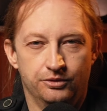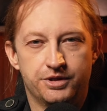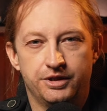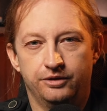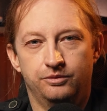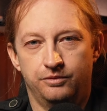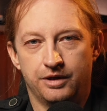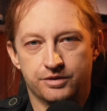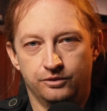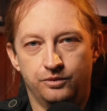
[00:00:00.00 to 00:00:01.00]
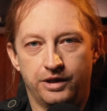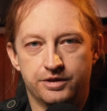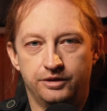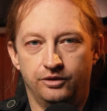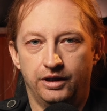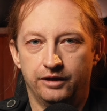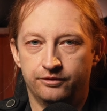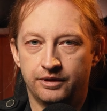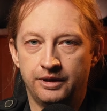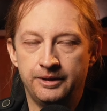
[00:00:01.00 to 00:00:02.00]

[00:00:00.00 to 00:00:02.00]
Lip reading: used it once or twice in your life.